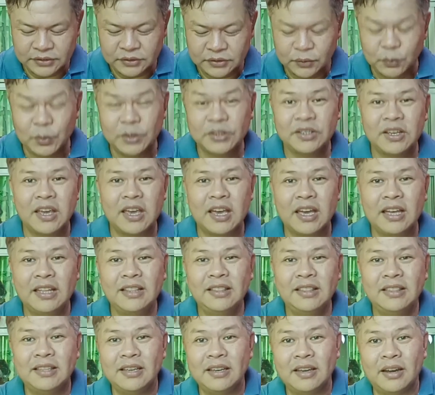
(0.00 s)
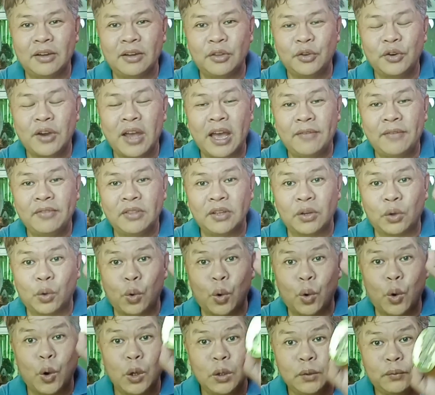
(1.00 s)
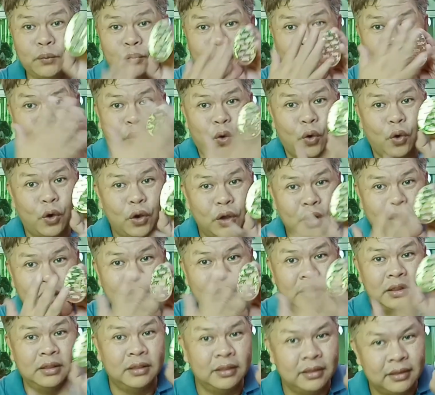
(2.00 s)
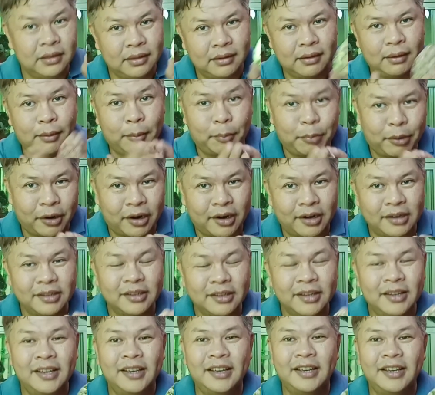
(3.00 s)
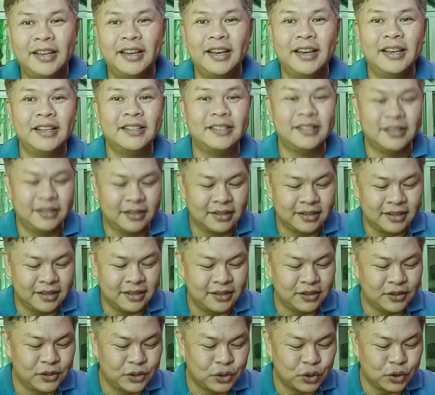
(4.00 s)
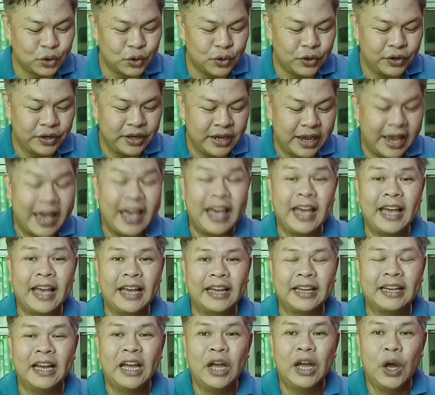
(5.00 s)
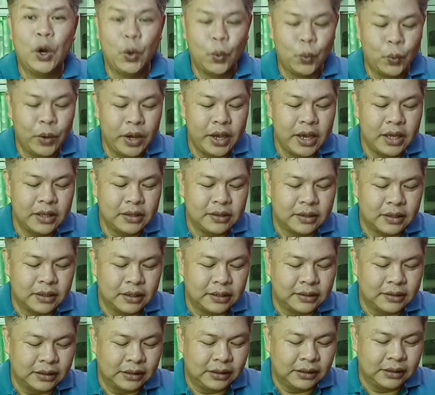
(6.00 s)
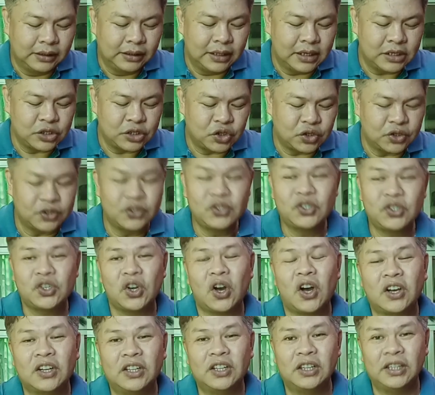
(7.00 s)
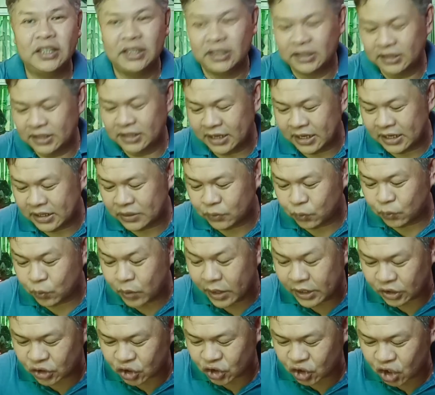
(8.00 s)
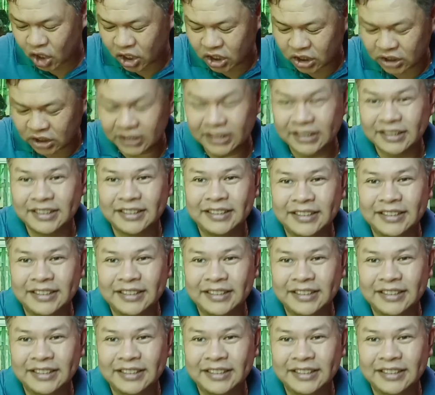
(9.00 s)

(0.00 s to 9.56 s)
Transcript: so once again, the other half, the gold foil part, is the Kinder Joy egg with the delicious chocolate and white chocolate.